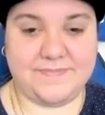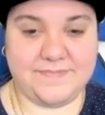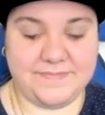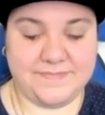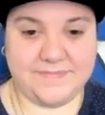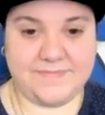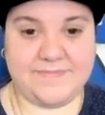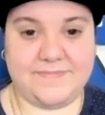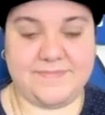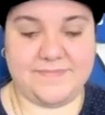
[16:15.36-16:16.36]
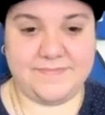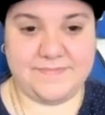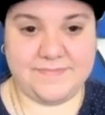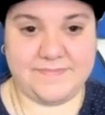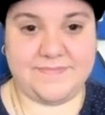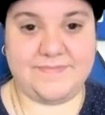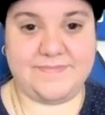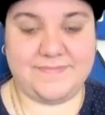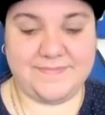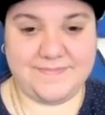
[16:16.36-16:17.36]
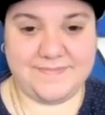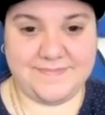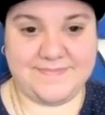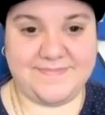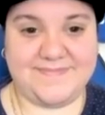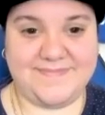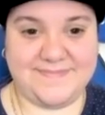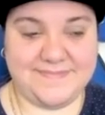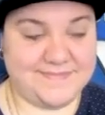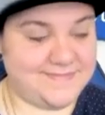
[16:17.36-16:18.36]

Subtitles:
The person shown says nothing.